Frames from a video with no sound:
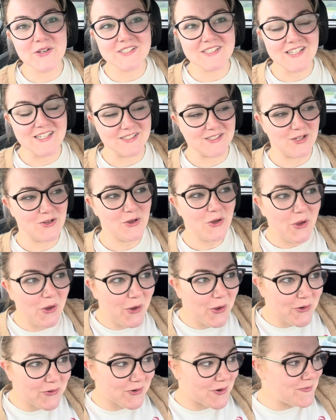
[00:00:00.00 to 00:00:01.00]
these. Who
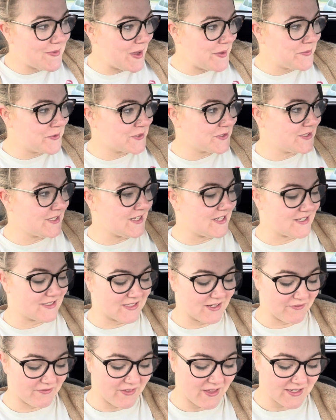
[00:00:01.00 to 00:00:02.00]
remembers these?
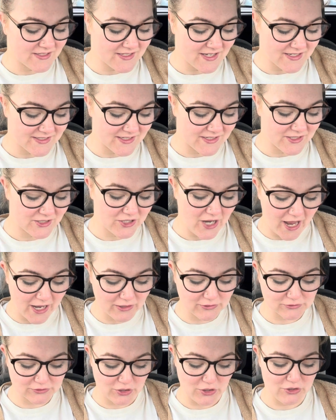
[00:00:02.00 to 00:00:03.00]
If this isn't
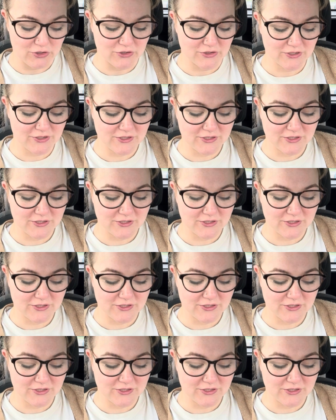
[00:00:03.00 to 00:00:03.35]
childhood,